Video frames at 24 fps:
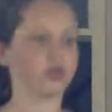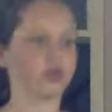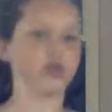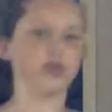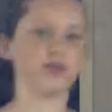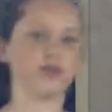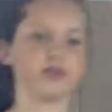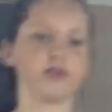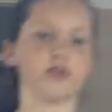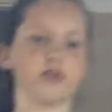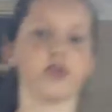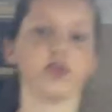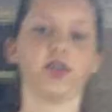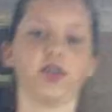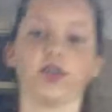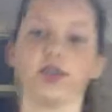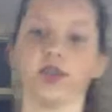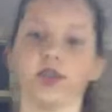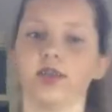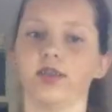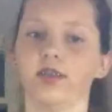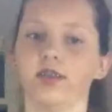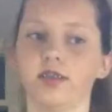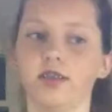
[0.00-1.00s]
caster
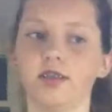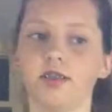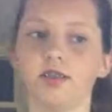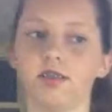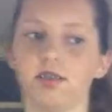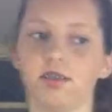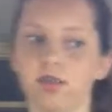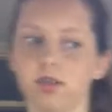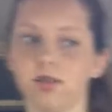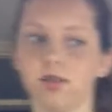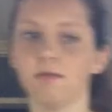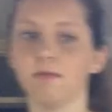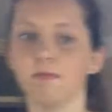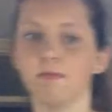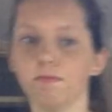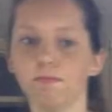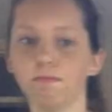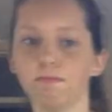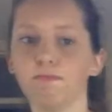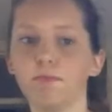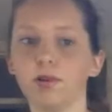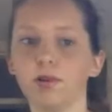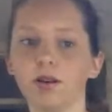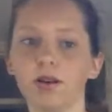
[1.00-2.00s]
sugar.
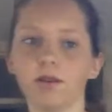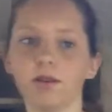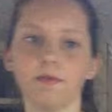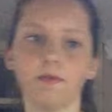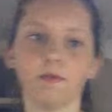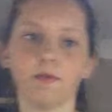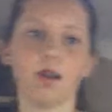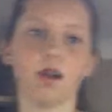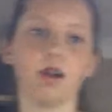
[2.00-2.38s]
But